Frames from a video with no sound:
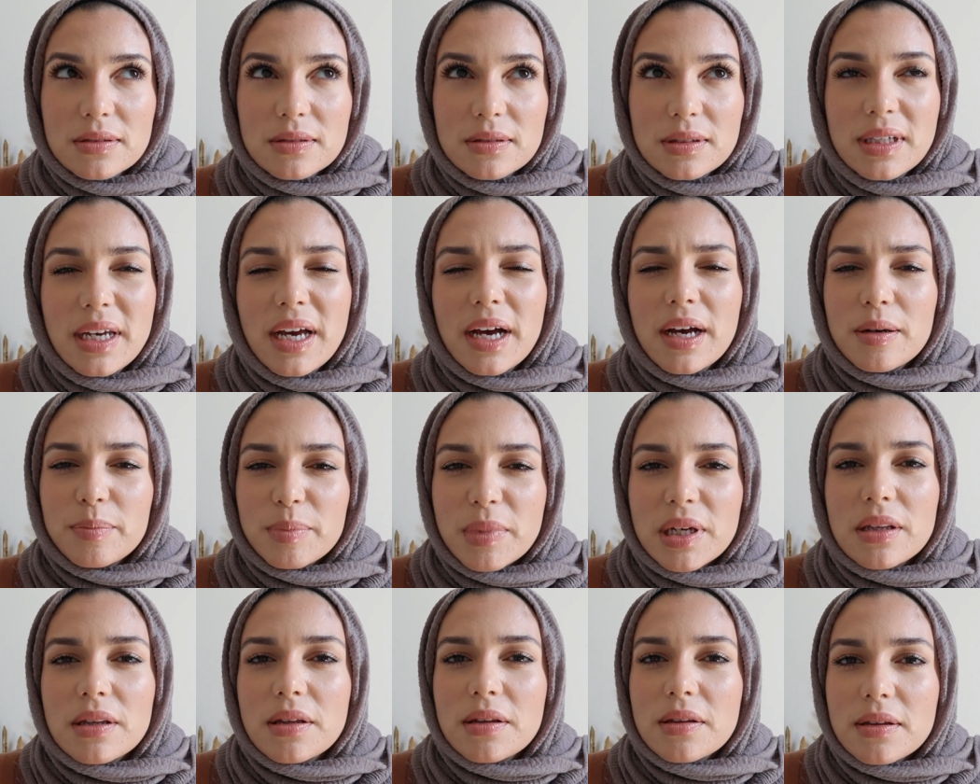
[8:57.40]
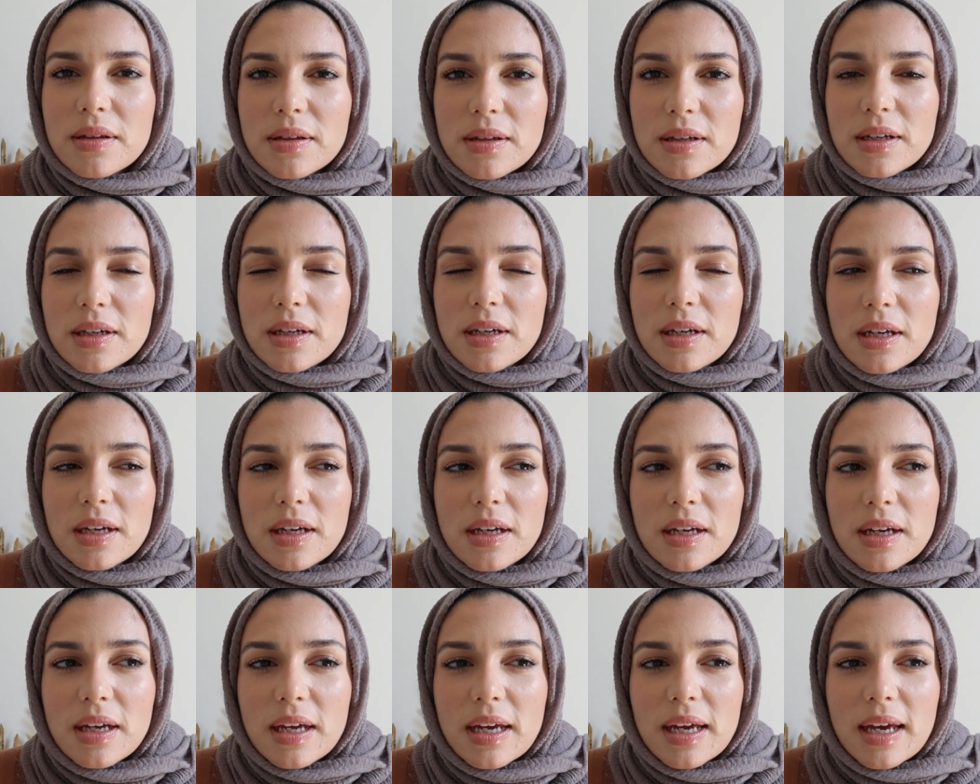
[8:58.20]
Yeah, a month.
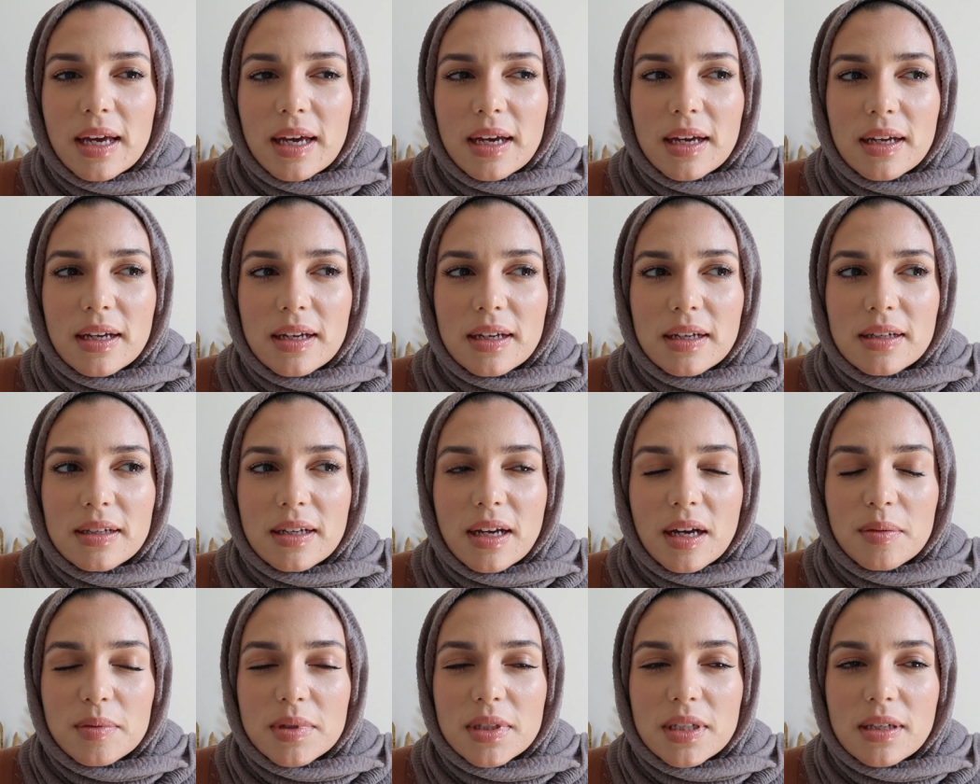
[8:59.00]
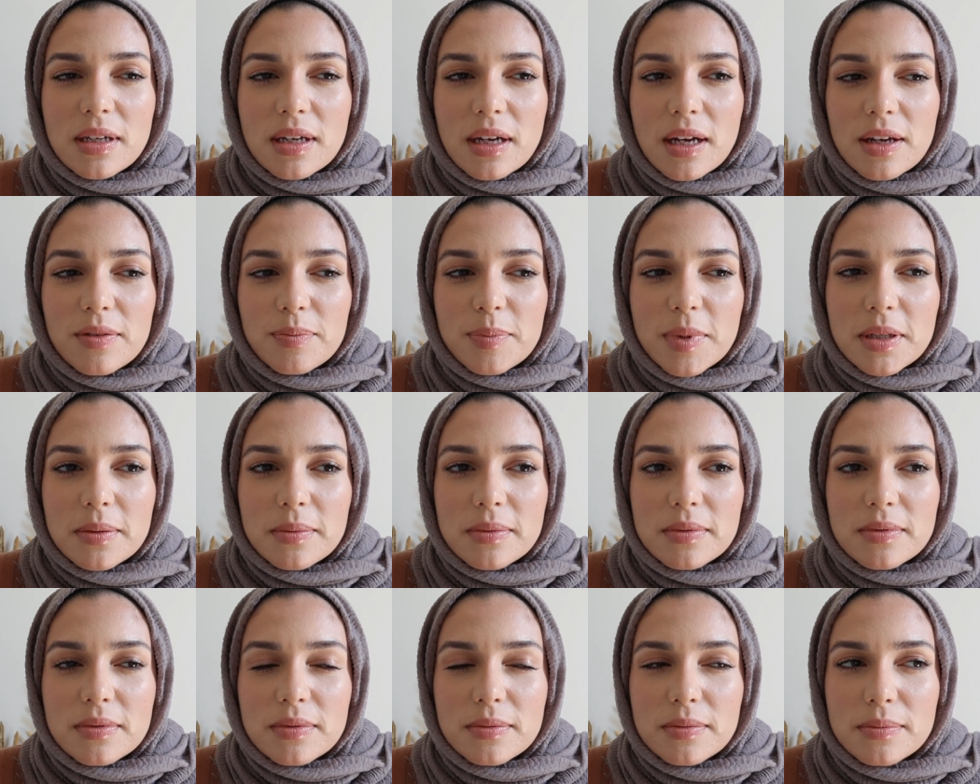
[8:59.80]
And alhamdulillah, I've been
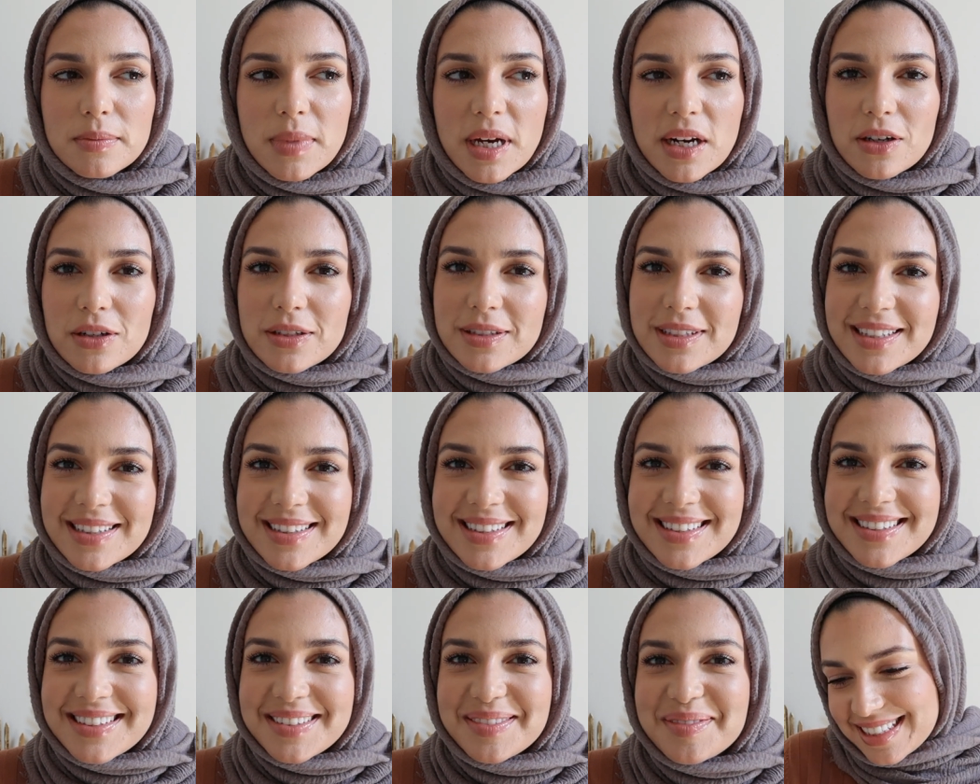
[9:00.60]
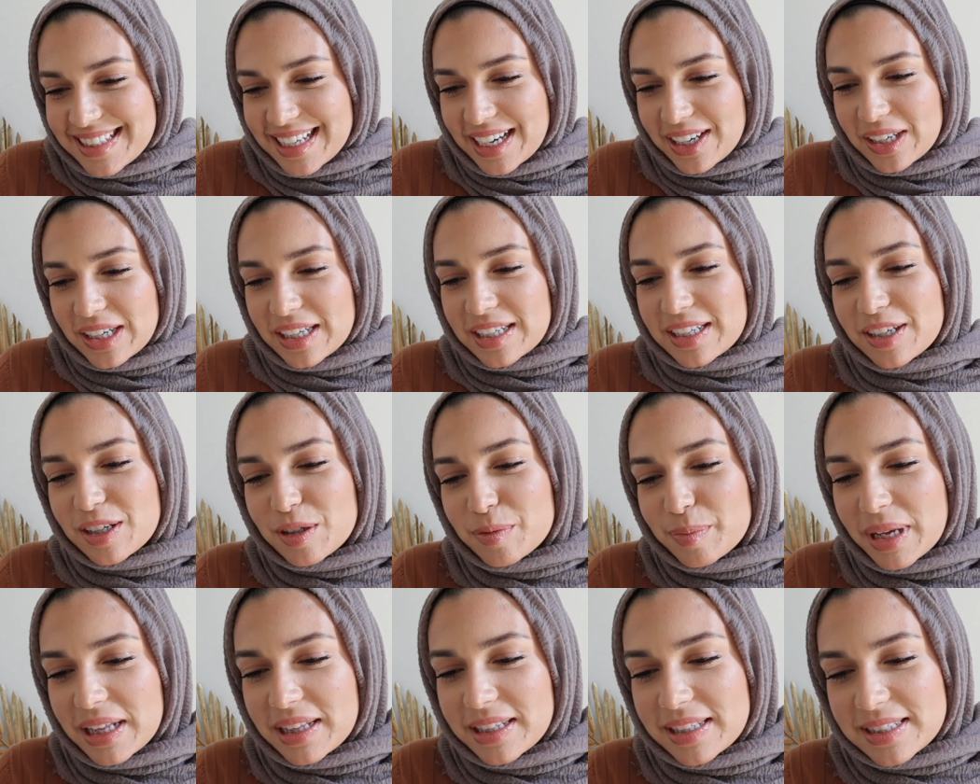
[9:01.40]
better since. Sarah
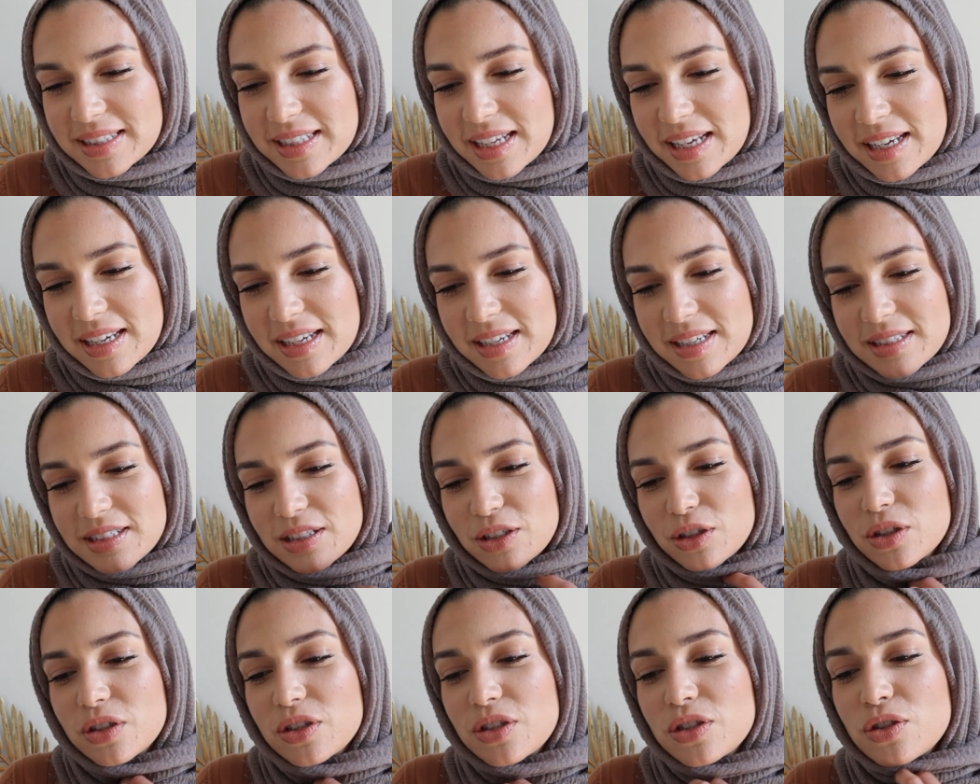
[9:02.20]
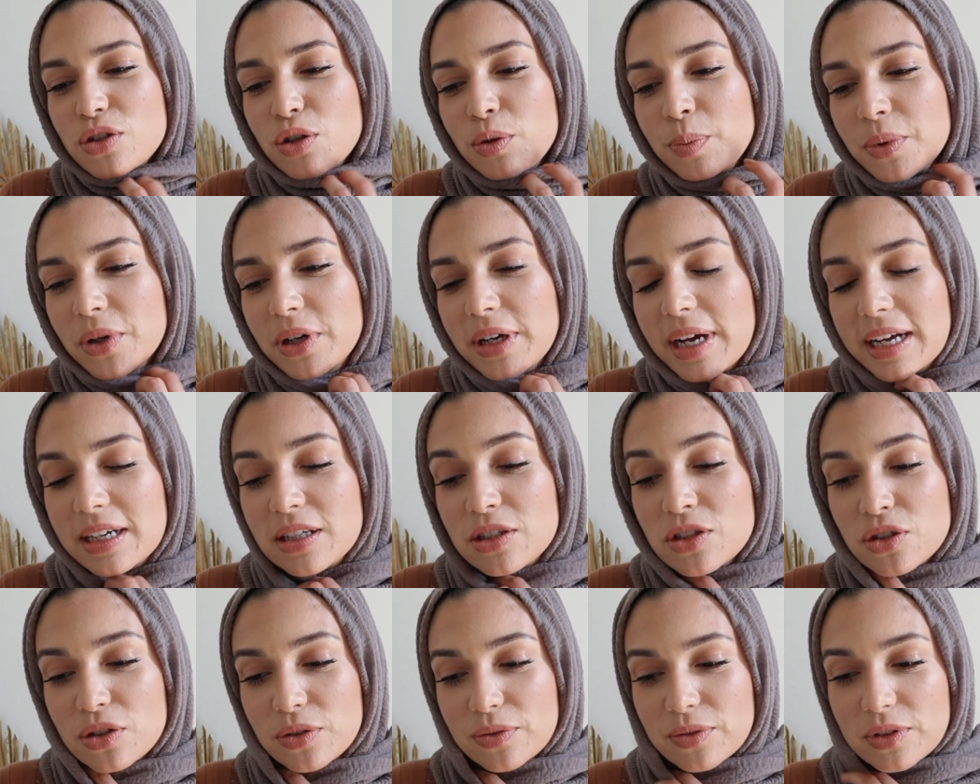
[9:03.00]
Kermeli says, you're super
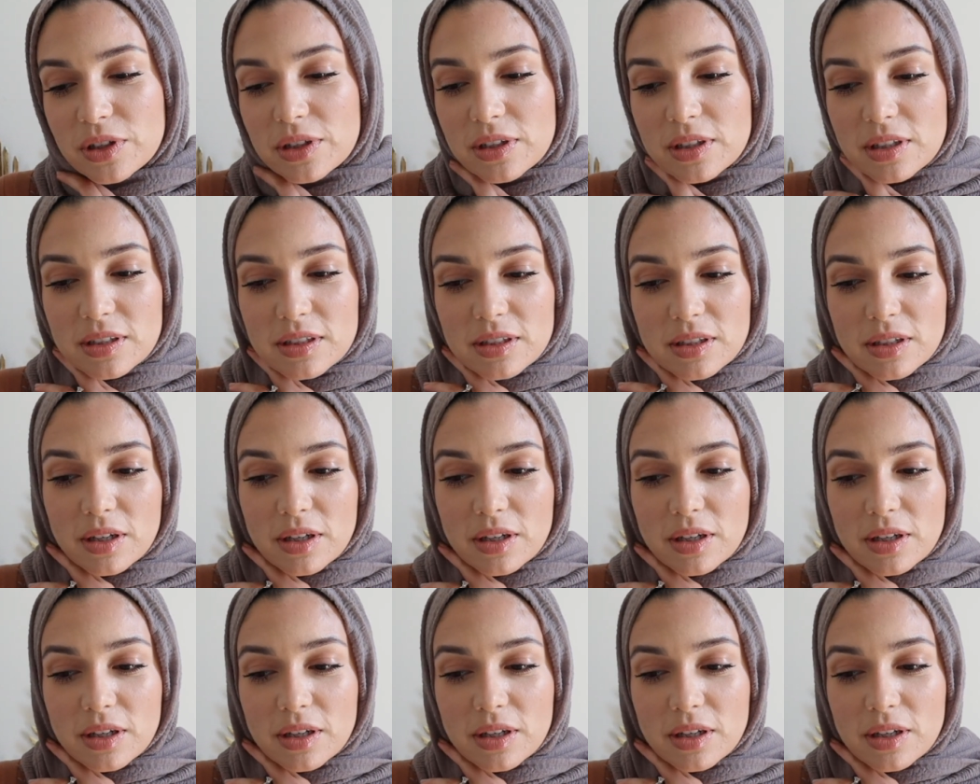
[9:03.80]
extroverted.